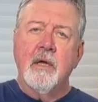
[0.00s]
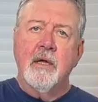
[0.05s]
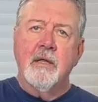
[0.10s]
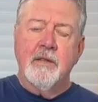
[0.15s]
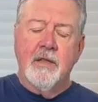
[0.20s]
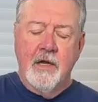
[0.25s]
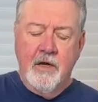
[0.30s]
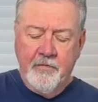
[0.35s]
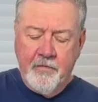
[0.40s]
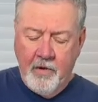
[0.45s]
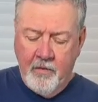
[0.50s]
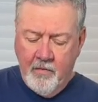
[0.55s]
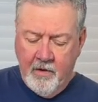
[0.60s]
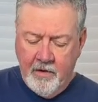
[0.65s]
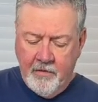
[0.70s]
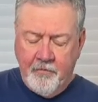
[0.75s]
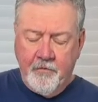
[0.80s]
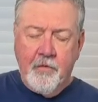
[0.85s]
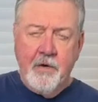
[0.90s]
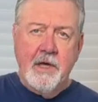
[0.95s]
Then if I
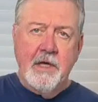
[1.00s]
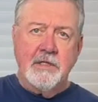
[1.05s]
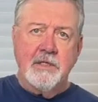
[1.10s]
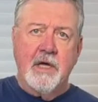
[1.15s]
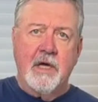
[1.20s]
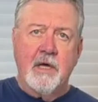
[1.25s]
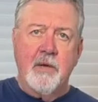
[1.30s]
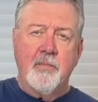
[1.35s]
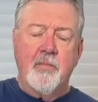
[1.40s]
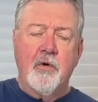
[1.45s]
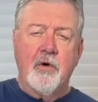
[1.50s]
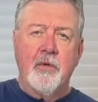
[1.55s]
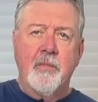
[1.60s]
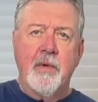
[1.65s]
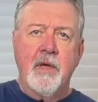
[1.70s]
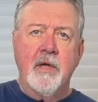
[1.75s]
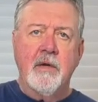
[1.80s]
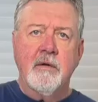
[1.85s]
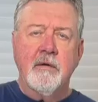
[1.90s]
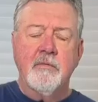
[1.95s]
want to freeze, I could put them
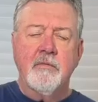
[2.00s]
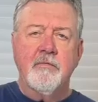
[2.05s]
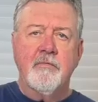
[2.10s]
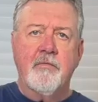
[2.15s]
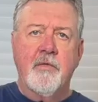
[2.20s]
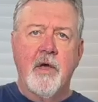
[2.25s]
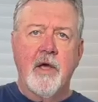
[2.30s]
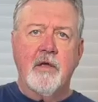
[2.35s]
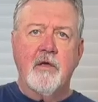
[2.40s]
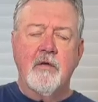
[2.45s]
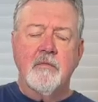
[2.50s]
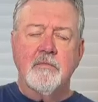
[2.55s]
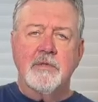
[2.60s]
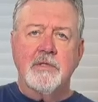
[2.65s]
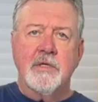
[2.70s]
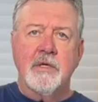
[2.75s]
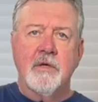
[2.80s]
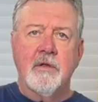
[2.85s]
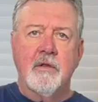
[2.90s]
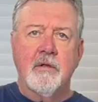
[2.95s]
in, vacuum
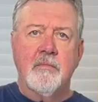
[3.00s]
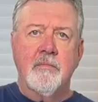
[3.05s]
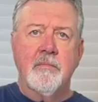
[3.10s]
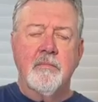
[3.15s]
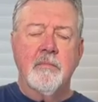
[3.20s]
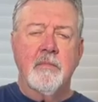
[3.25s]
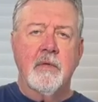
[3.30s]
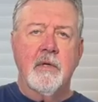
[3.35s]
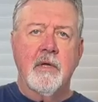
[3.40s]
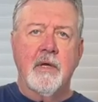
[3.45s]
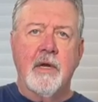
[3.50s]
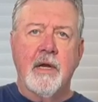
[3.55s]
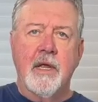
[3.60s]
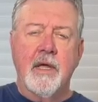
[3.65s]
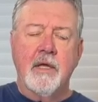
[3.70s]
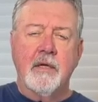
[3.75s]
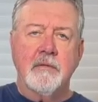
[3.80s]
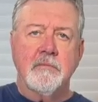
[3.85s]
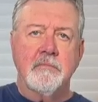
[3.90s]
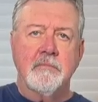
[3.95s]
seal them, and
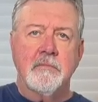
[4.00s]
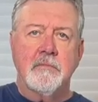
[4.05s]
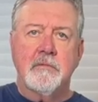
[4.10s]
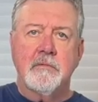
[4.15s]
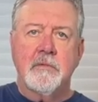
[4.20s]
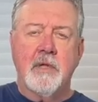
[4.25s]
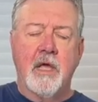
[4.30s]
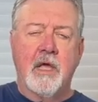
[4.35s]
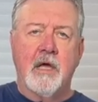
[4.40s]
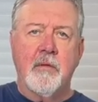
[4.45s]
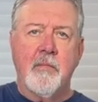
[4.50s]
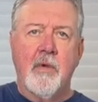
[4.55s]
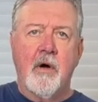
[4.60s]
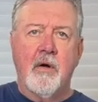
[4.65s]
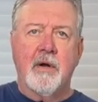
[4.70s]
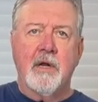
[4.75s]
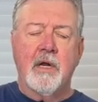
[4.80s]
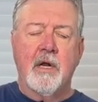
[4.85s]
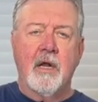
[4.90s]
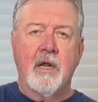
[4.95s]
then take them
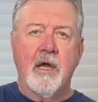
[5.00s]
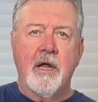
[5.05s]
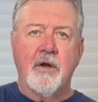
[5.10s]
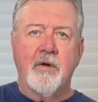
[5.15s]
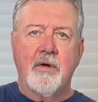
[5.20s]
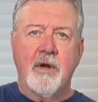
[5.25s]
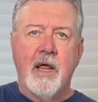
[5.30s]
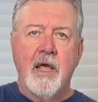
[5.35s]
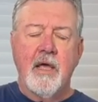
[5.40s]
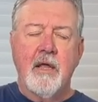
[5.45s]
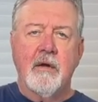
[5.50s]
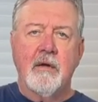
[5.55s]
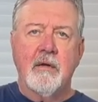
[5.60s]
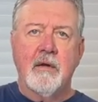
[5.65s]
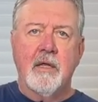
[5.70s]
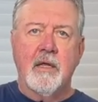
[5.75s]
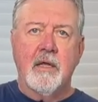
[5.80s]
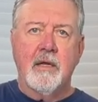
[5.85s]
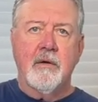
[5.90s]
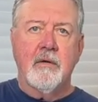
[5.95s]
out at a later date,
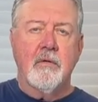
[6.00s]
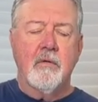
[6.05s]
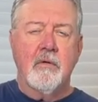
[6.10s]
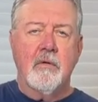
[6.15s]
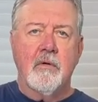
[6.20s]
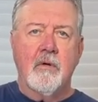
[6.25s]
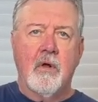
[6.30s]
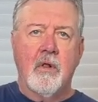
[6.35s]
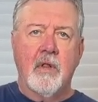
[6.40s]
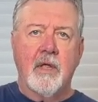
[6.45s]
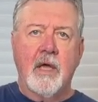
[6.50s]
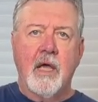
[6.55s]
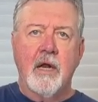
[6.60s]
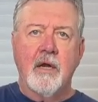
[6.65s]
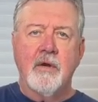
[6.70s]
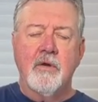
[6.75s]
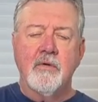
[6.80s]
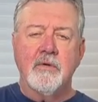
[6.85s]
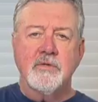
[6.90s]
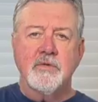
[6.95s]
and all I got
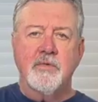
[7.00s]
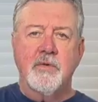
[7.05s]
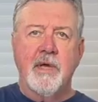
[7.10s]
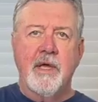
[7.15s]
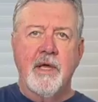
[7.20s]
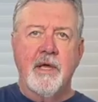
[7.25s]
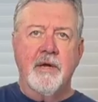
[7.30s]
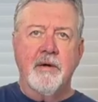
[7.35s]
to do is reheat